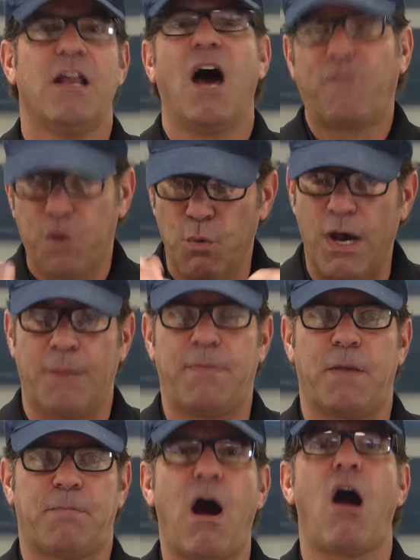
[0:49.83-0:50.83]
Now, if you want a
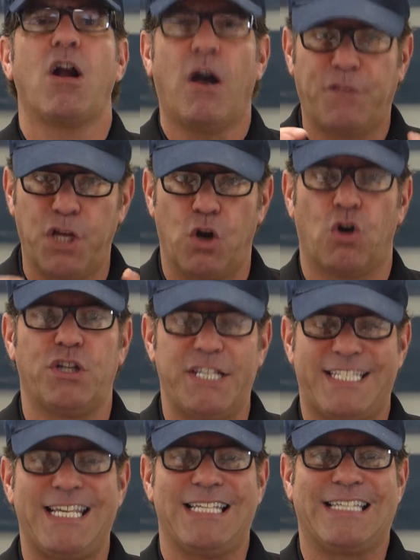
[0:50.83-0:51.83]
big part of the
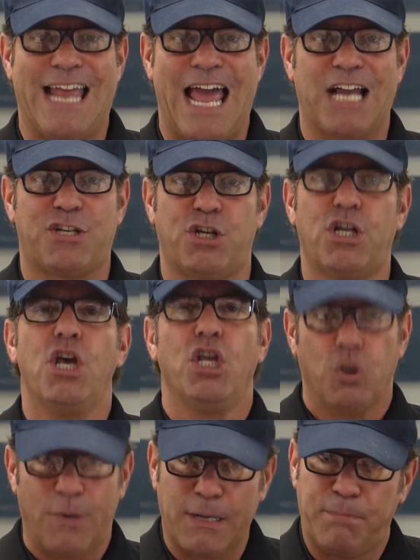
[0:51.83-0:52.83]
early season action,
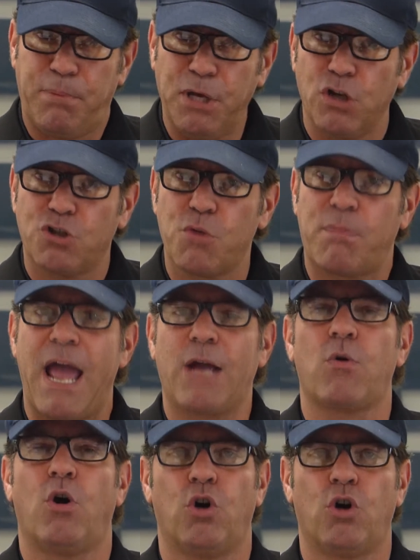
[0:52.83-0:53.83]
you want to build your
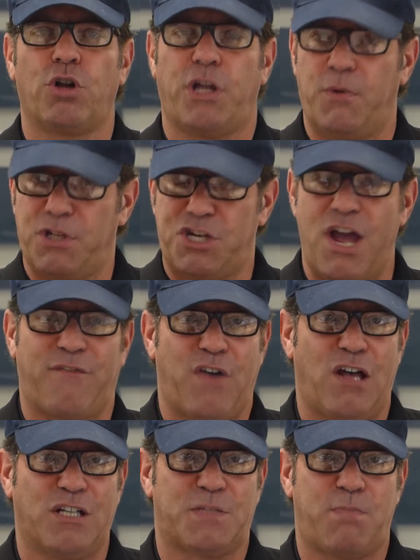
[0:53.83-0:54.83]
bankroll early with Jeff
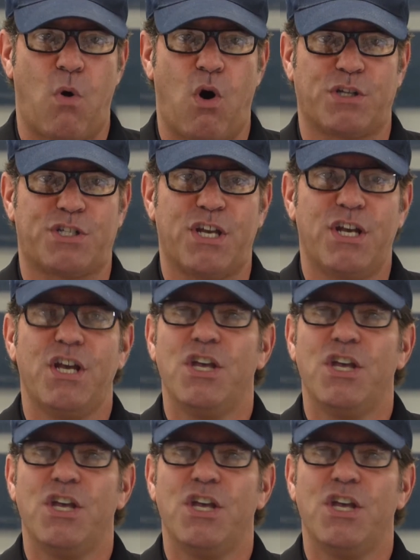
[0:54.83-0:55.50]
Allen Sports,